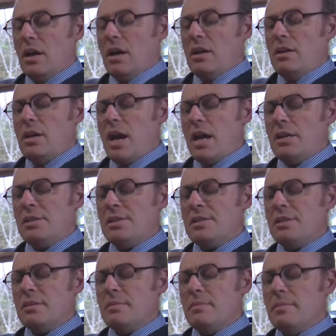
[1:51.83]

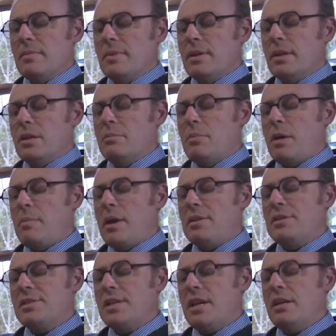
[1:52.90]
"Yes," my mother
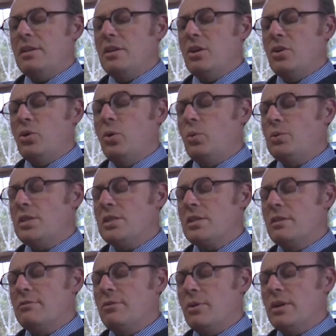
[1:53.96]
said in a cool,
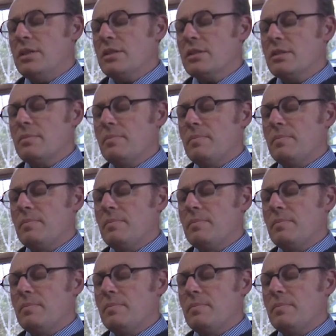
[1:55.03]
distant voice.